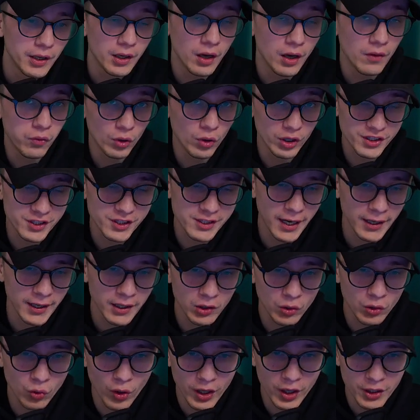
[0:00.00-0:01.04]
for the second
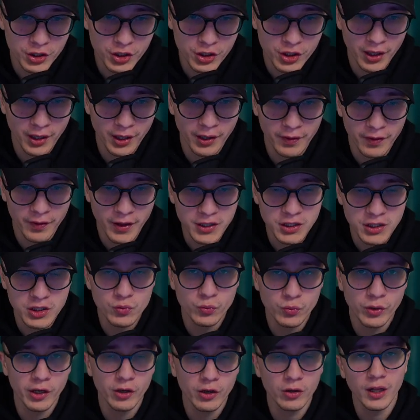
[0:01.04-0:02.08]
question, this is
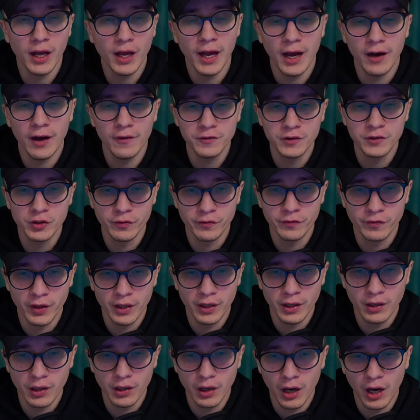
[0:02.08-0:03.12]
where you'll have to
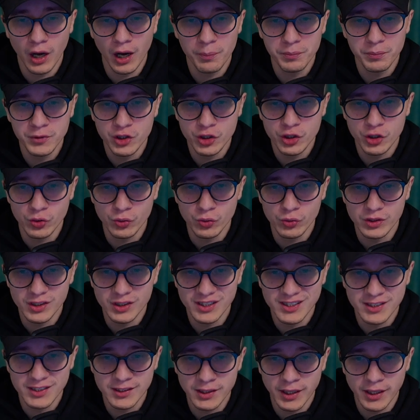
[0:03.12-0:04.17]
think up to
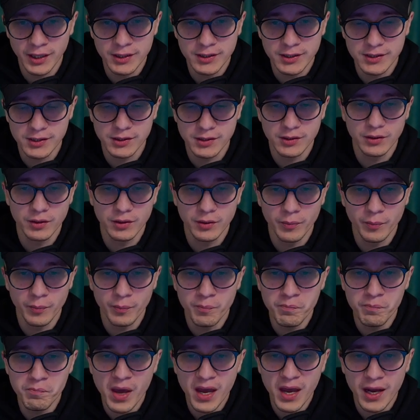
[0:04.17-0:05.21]
6
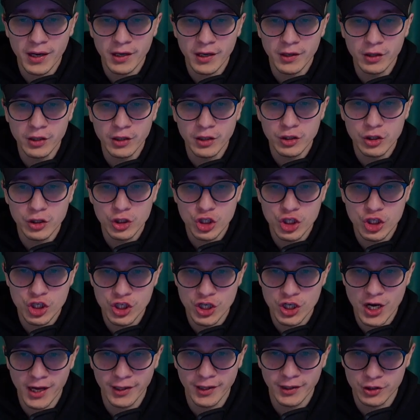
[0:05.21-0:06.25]
main
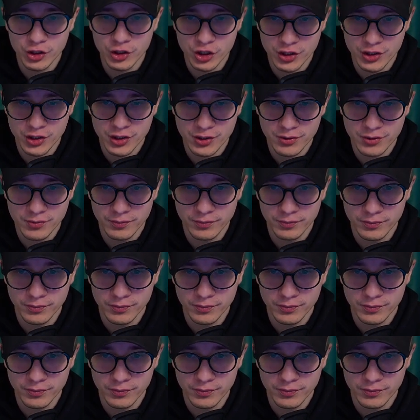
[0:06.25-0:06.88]
challenges